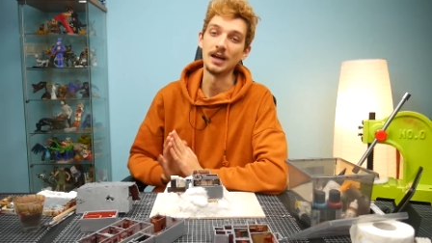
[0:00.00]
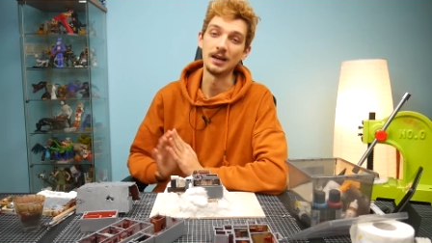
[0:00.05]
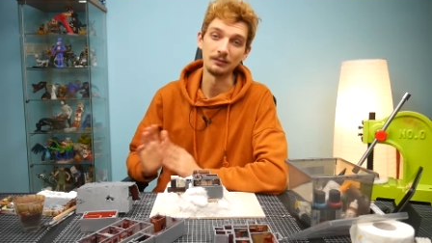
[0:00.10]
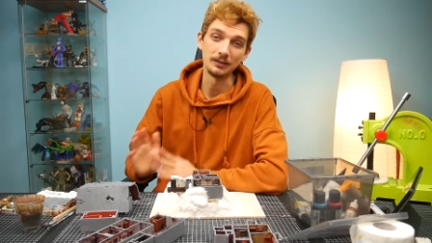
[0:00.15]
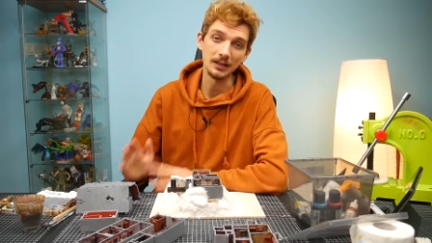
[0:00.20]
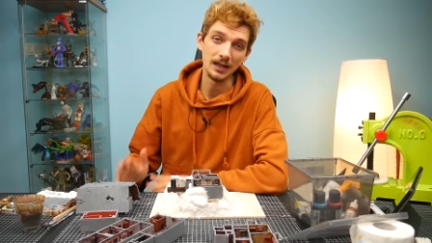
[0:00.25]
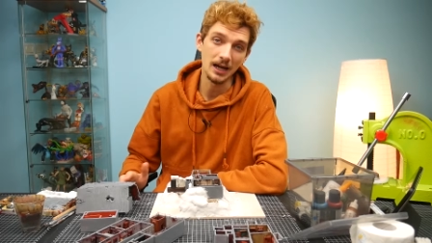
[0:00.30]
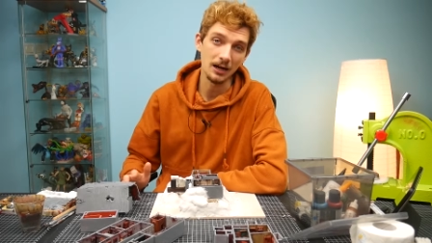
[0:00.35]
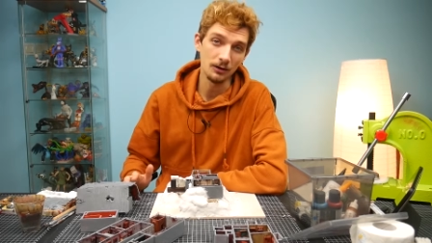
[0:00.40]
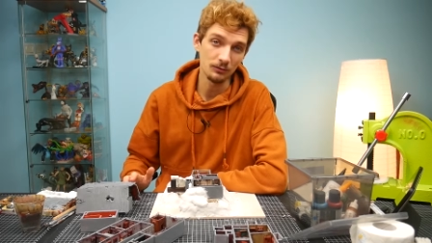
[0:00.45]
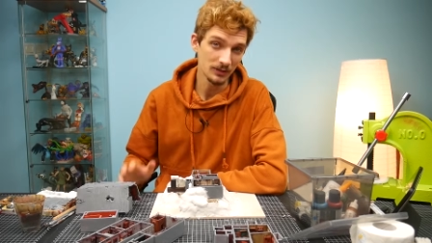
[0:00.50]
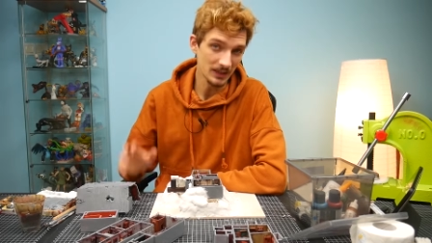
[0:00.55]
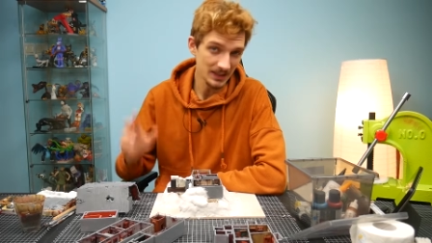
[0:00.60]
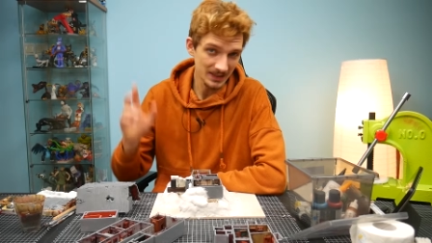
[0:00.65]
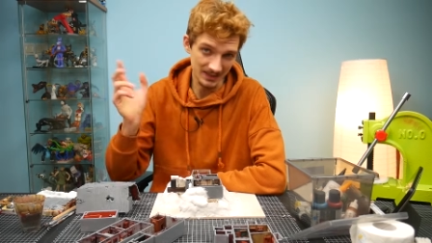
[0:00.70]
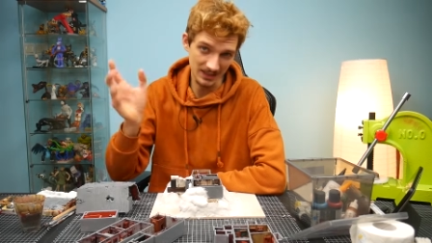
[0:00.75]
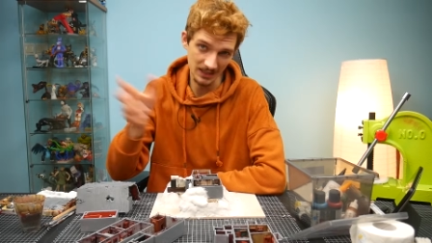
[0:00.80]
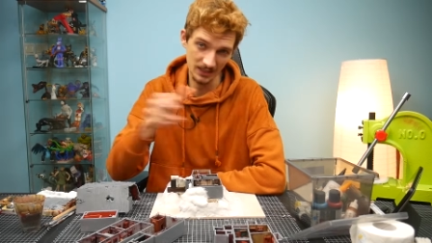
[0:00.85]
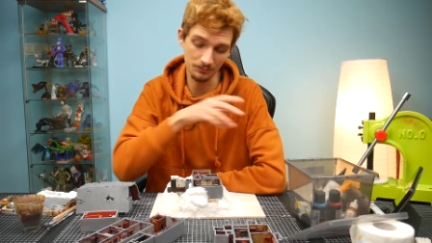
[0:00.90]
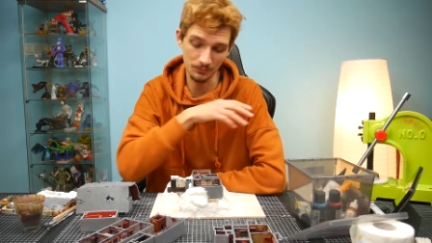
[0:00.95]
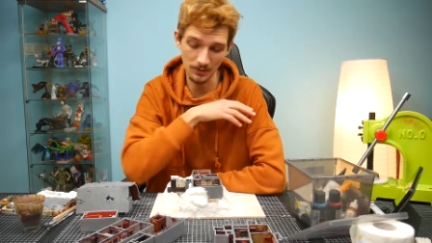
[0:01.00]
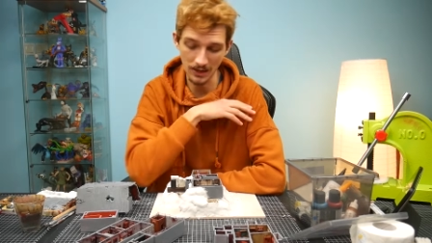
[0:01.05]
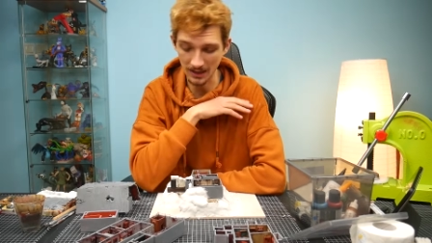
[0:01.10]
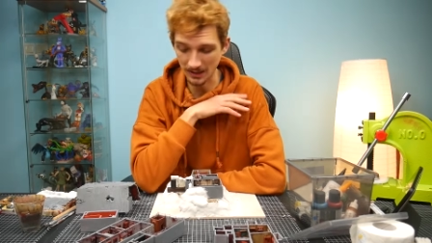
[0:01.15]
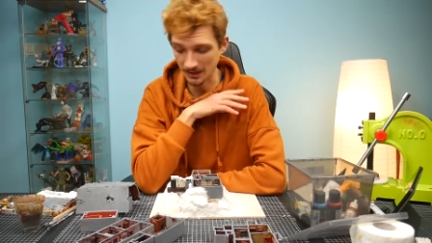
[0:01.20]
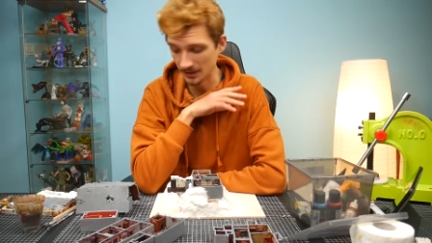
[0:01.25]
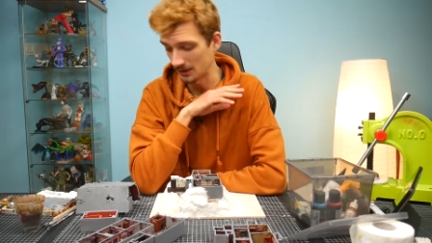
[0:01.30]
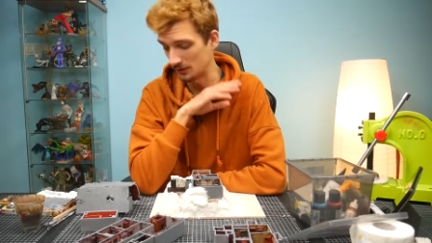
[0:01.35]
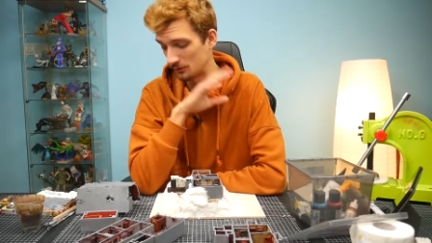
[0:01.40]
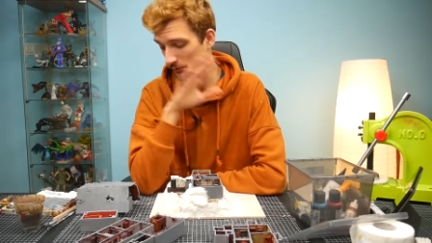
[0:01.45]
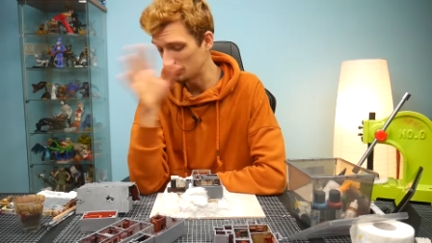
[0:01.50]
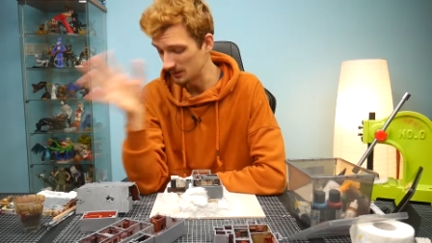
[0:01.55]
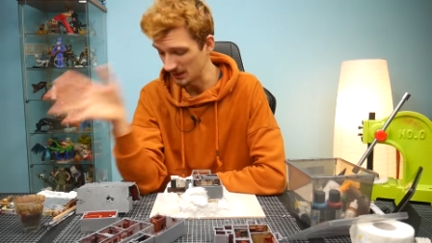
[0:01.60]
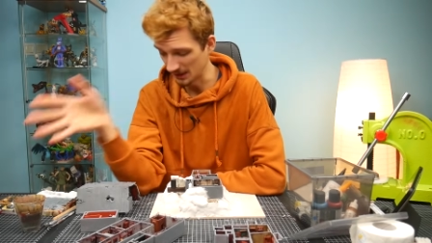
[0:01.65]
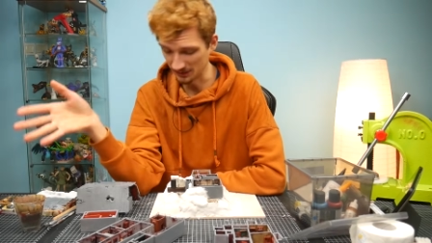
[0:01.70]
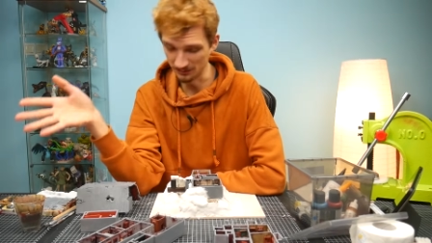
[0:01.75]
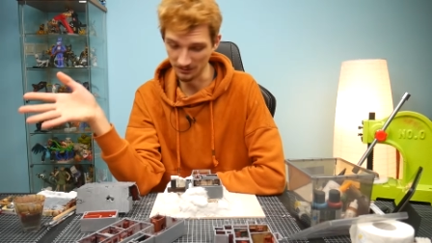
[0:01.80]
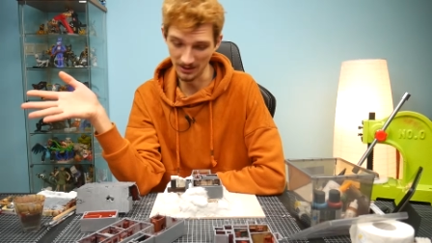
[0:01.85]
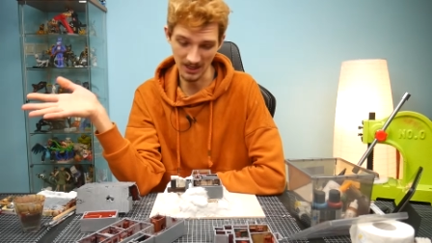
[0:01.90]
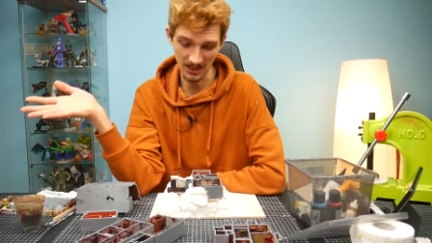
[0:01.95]
And now let's get back to the
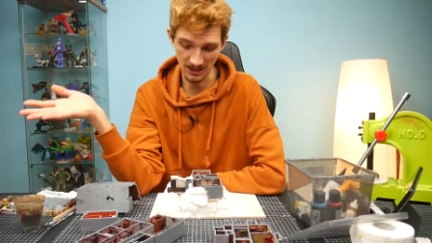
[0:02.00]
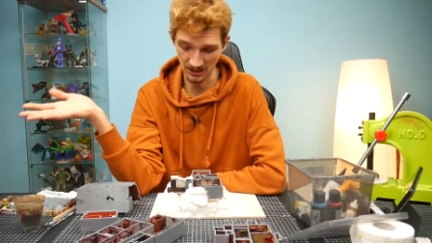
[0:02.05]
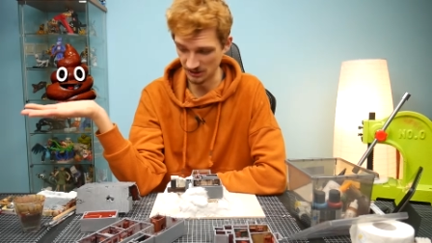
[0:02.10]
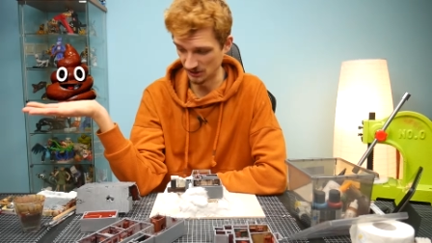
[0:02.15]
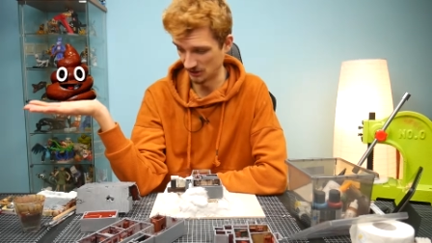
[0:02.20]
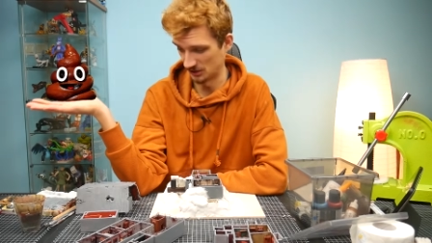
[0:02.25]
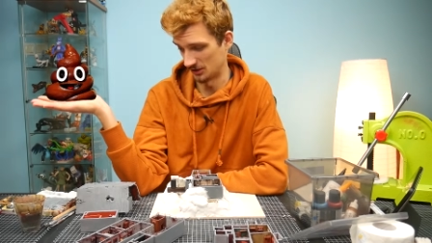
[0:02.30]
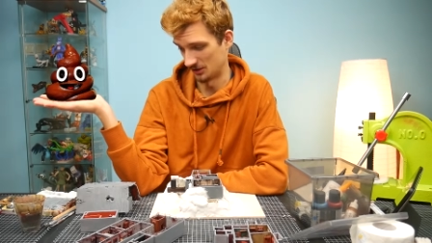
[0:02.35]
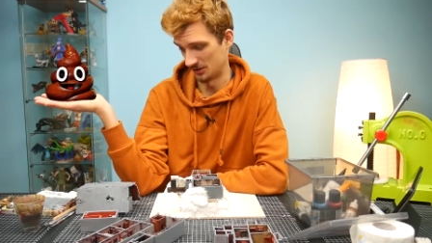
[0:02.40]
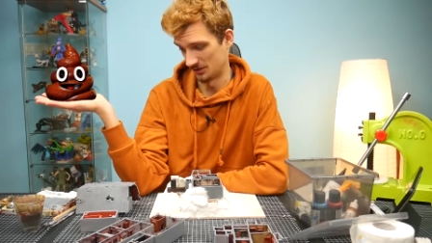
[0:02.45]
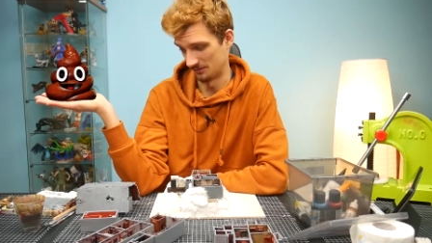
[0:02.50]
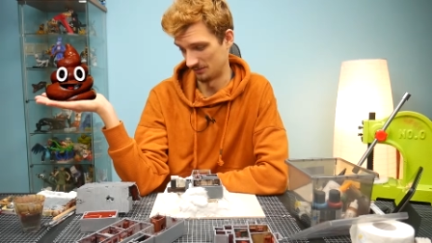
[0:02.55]
creation.